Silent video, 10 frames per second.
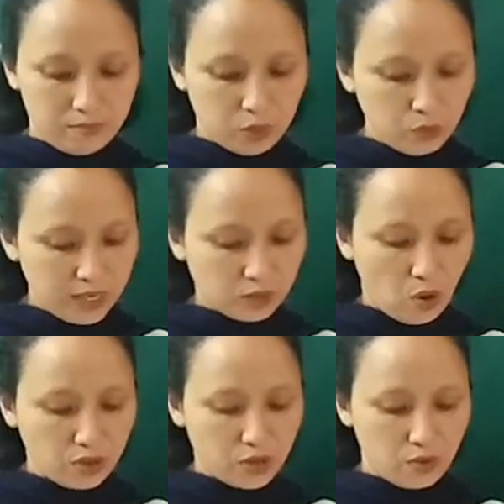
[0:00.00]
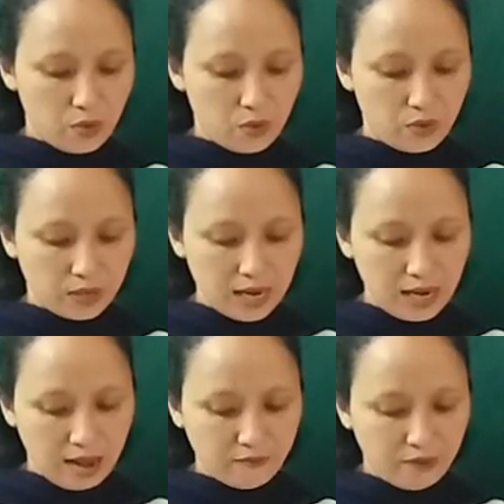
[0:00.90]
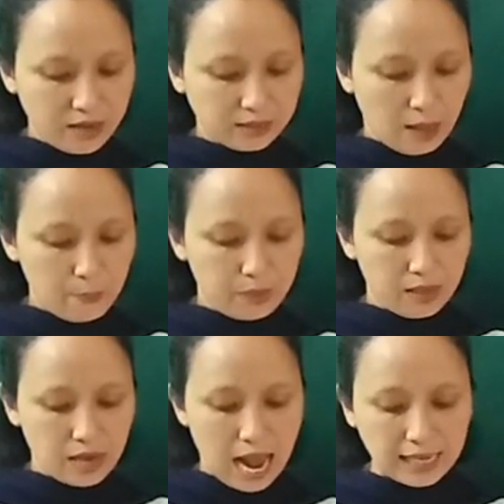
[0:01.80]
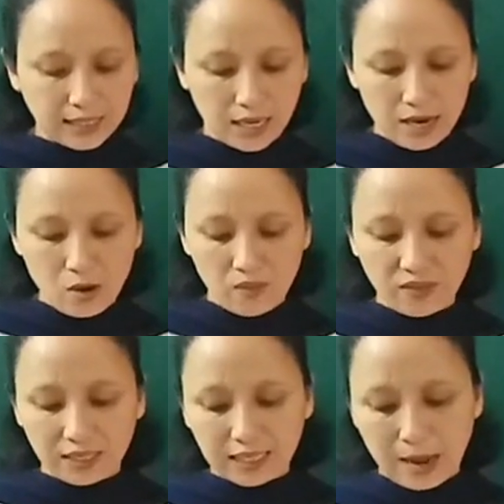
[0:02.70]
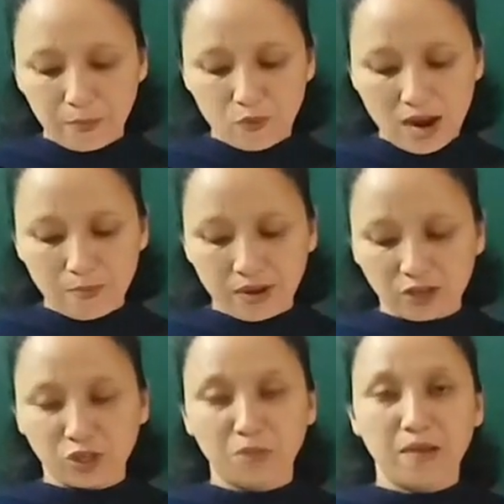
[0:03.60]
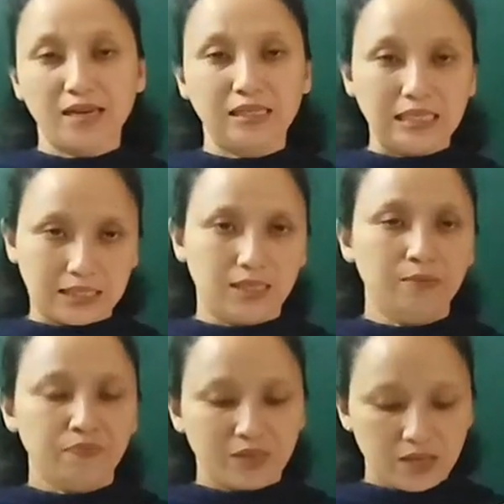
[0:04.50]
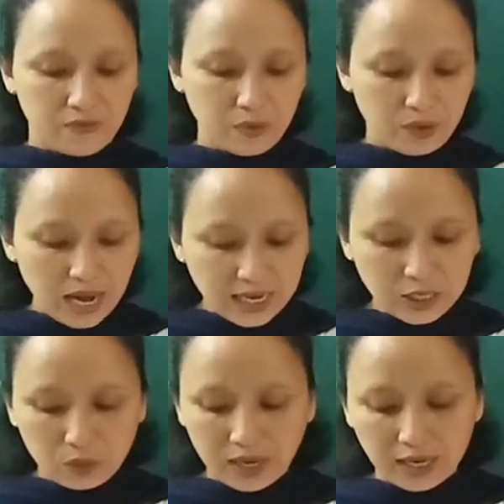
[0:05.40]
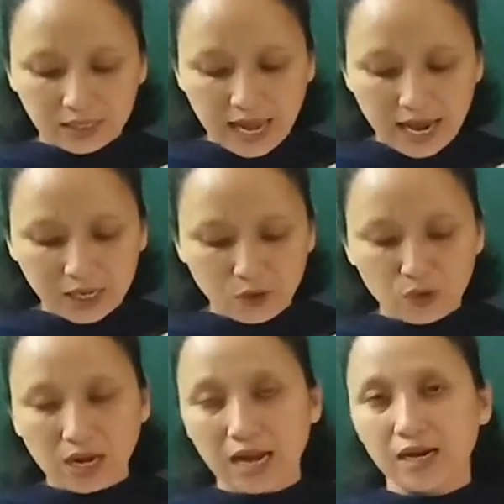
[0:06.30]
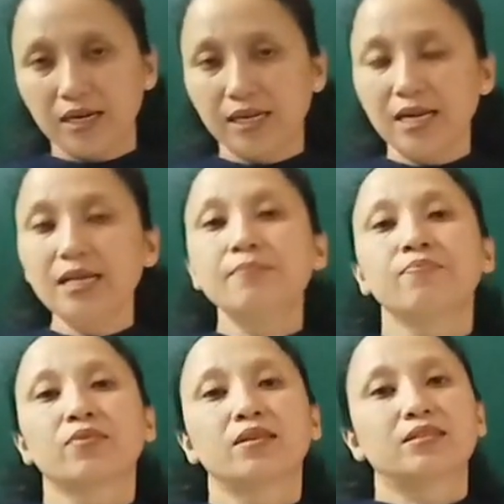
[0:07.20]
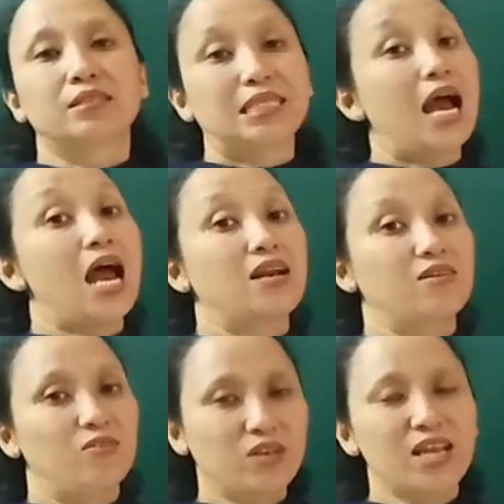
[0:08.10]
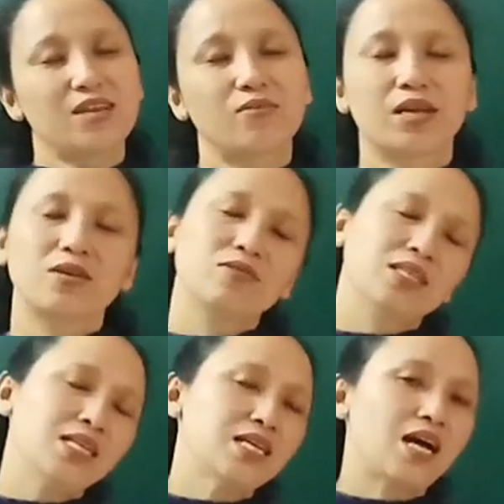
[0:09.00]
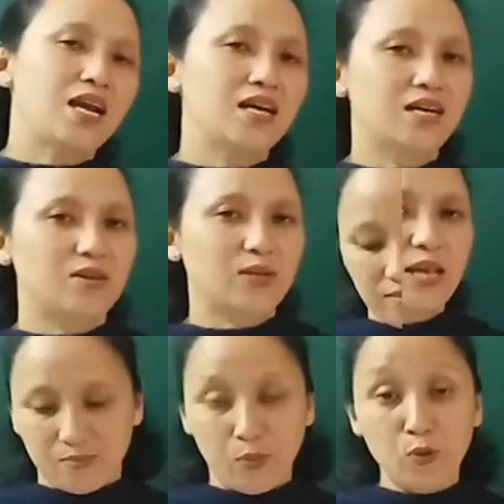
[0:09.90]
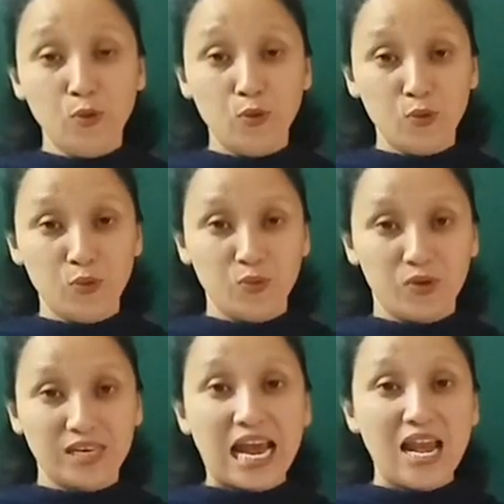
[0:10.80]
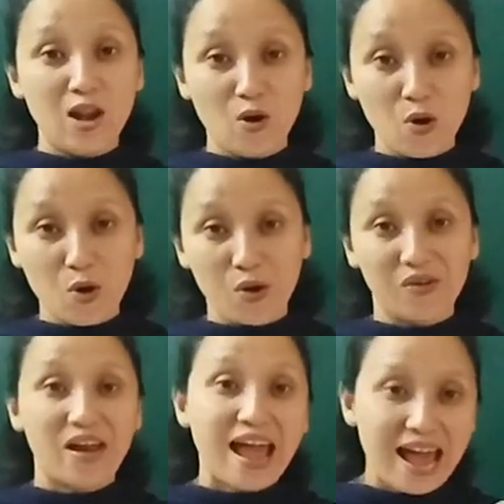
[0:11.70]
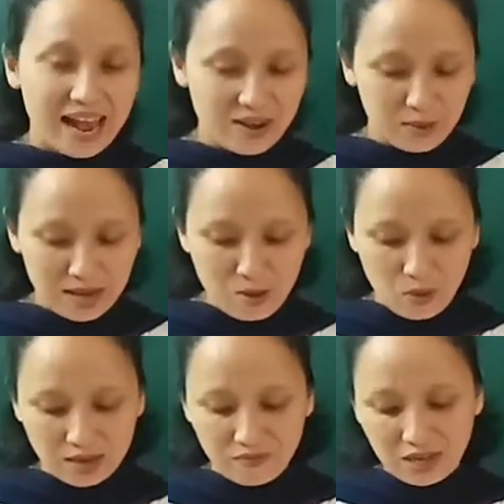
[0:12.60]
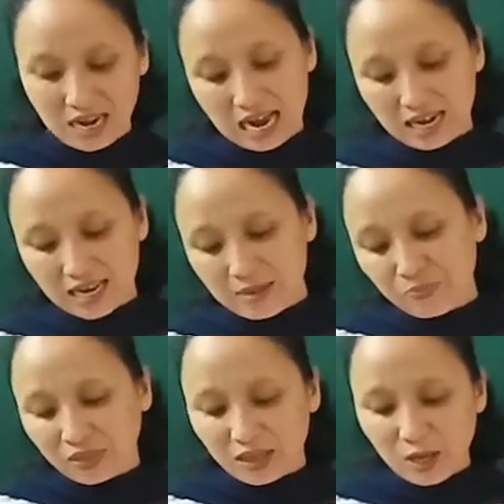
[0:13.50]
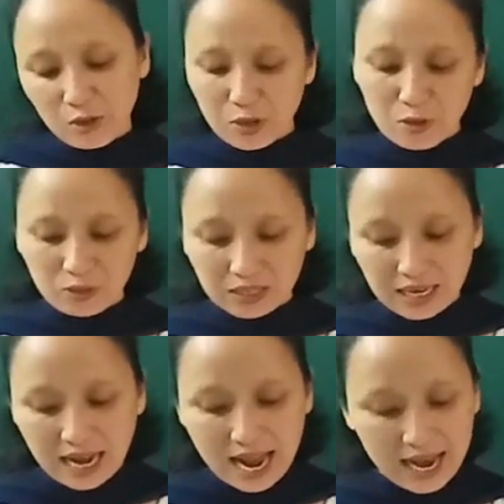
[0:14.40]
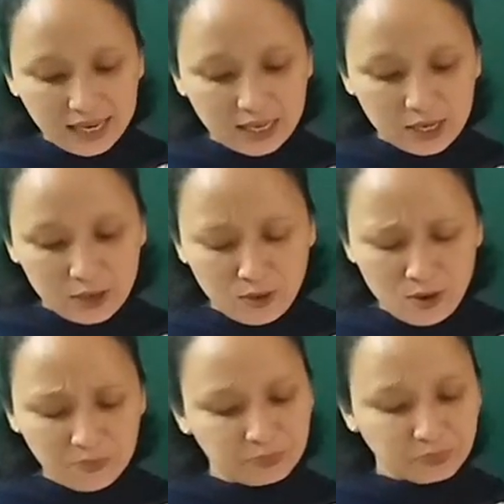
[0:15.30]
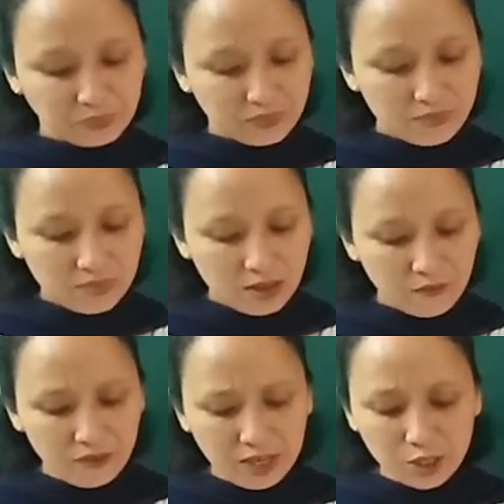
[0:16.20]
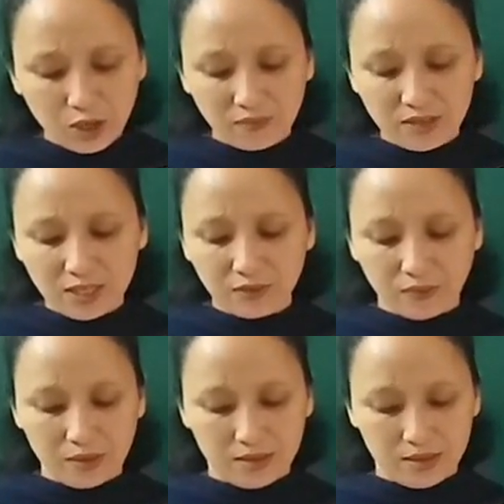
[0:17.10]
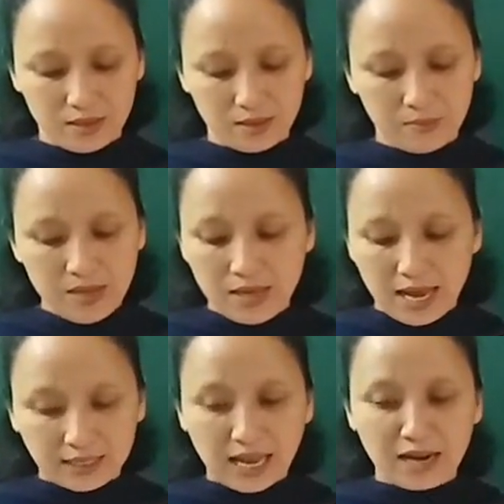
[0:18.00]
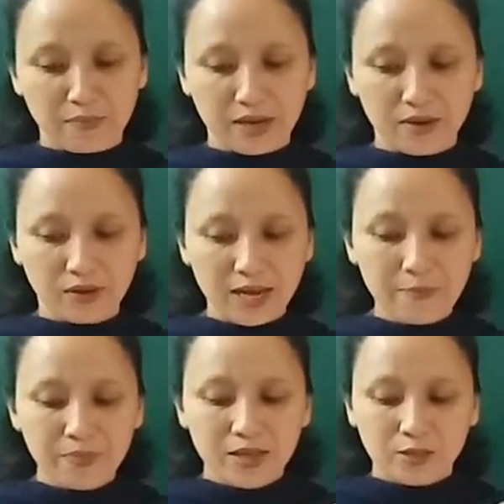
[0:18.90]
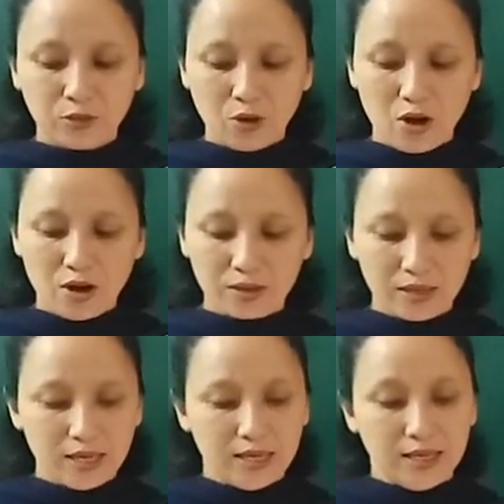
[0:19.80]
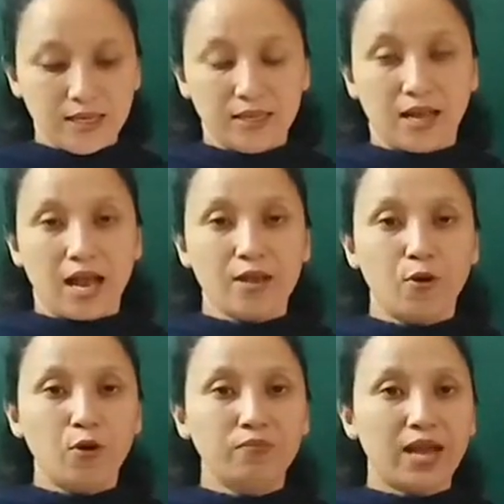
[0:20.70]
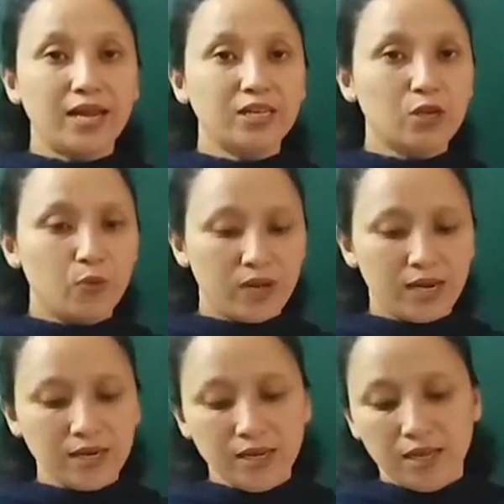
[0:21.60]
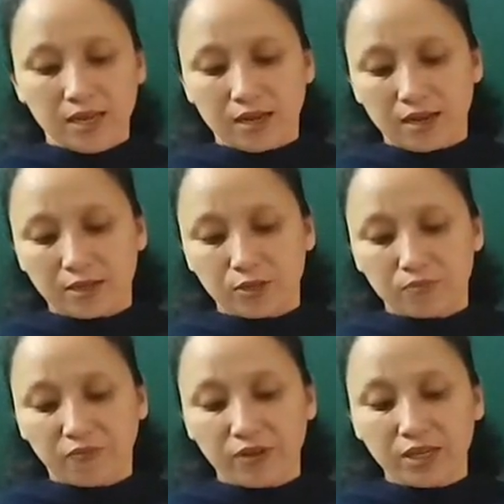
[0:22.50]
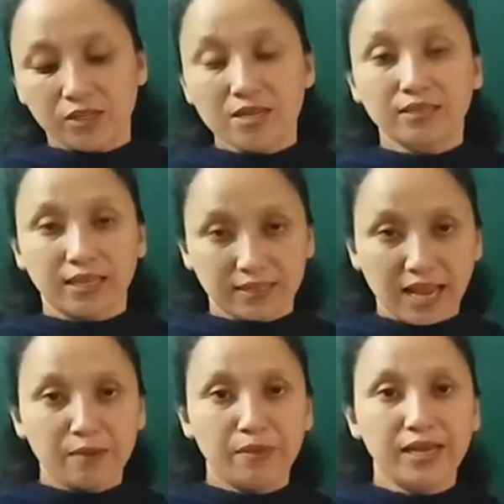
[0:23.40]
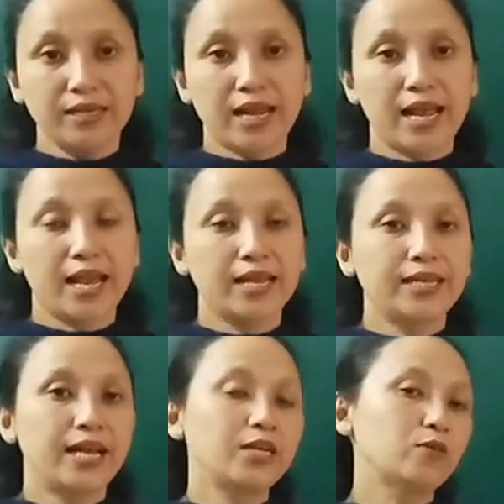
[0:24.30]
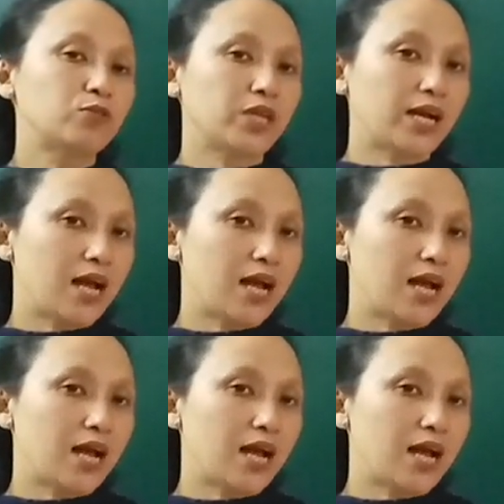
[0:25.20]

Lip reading: do it on your own. Okay, like for example, I turn off the tap while brushing my teeth. If you really do it, then you color the star. Okay, you can use any color. Okay, blue, yellow, red. Okay, whatever color you use it, and you finish off this assignment. Okay, so I hope that you will finish this assignment and then you check